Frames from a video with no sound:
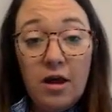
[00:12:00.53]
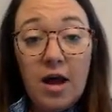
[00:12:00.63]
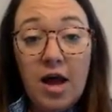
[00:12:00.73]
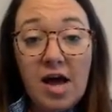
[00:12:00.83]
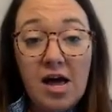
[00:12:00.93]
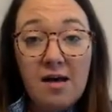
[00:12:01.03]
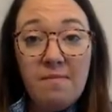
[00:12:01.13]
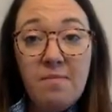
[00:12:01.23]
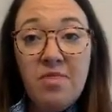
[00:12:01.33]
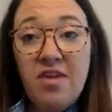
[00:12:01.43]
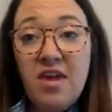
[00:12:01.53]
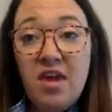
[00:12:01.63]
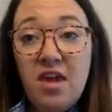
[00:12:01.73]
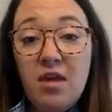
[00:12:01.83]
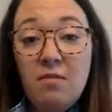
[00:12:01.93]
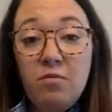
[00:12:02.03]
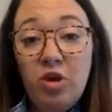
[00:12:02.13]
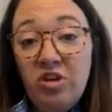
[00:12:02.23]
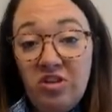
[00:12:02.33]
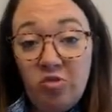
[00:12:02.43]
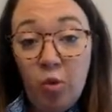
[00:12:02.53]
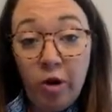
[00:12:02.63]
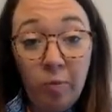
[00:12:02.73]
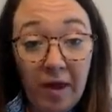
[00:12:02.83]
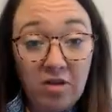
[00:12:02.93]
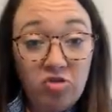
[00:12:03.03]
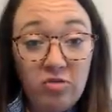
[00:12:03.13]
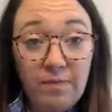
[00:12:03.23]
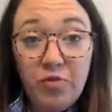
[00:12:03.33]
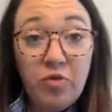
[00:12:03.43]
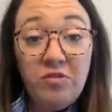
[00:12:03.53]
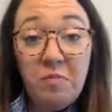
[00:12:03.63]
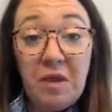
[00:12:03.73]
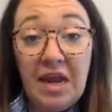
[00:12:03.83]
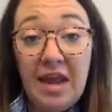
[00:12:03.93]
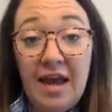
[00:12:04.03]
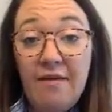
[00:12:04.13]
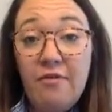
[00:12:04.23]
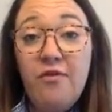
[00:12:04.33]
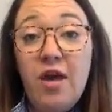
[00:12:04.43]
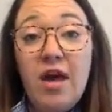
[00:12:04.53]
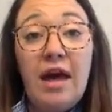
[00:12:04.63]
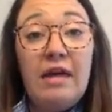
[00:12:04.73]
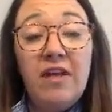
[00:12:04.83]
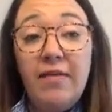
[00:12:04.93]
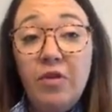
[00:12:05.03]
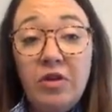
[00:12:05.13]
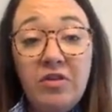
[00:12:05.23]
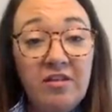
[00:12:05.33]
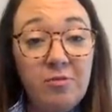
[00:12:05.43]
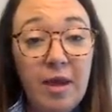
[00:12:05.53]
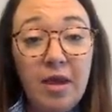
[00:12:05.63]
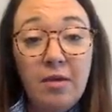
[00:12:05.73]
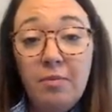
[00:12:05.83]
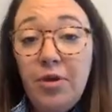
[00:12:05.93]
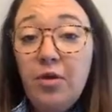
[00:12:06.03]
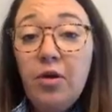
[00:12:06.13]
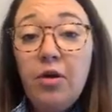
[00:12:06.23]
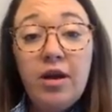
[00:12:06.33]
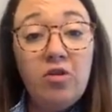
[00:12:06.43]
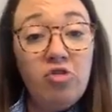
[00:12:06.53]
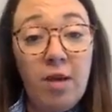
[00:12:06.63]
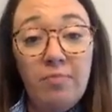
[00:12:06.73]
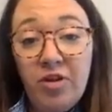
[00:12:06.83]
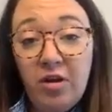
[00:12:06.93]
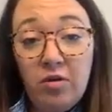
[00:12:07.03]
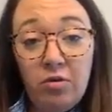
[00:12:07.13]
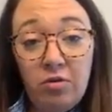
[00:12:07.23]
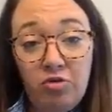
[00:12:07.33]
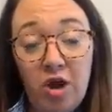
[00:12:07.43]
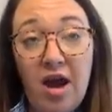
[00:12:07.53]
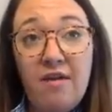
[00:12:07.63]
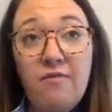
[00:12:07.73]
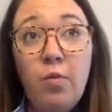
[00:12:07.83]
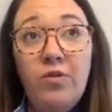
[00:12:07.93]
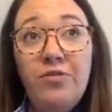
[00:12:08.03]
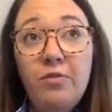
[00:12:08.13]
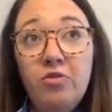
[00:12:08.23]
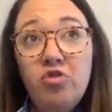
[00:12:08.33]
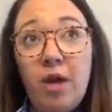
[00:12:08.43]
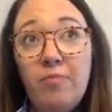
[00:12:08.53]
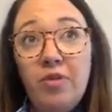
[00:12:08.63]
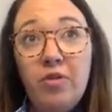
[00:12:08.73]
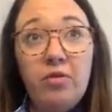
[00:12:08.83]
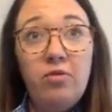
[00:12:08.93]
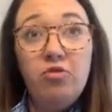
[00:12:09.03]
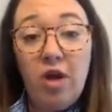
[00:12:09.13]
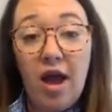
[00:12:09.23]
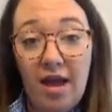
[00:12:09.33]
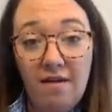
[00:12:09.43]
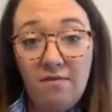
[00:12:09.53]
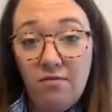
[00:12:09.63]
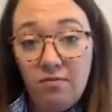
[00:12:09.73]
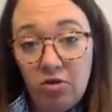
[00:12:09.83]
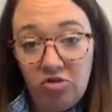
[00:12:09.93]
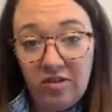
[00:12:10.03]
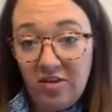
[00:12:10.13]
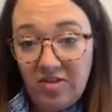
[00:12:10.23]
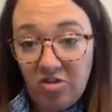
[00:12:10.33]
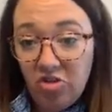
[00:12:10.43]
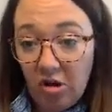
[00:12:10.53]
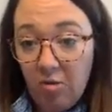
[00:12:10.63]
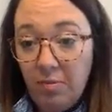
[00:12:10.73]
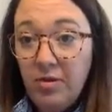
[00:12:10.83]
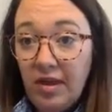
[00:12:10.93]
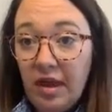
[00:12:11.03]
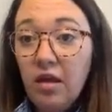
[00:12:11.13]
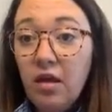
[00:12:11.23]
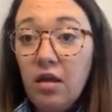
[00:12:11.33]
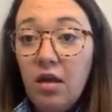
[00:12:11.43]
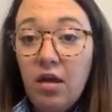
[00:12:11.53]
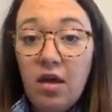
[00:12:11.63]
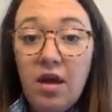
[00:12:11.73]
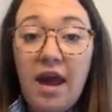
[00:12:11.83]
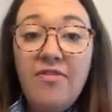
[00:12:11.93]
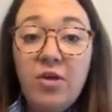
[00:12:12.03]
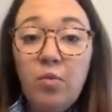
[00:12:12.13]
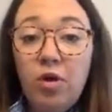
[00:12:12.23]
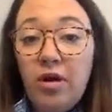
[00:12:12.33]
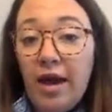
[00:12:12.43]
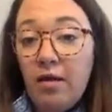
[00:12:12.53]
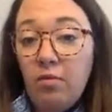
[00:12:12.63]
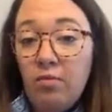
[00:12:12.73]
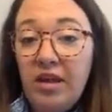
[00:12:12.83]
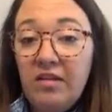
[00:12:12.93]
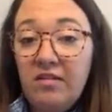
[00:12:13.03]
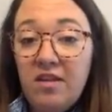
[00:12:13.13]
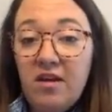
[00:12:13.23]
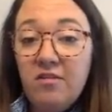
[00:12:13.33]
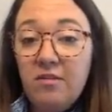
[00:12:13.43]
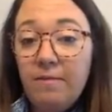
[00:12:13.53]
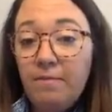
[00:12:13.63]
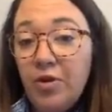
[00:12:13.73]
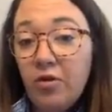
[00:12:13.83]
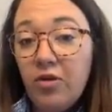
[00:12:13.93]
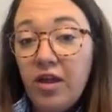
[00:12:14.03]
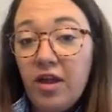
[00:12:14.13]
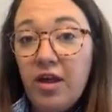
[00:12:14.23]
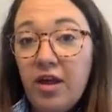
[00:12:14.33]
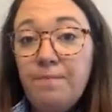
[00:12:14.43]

the Reteach work page. So it's a PDF. I downloaded that to my computer and I dropped it in Google Drive. Once it was dropped in Google Drive, you just get that shareable link. And then when I linked this, they'll click it,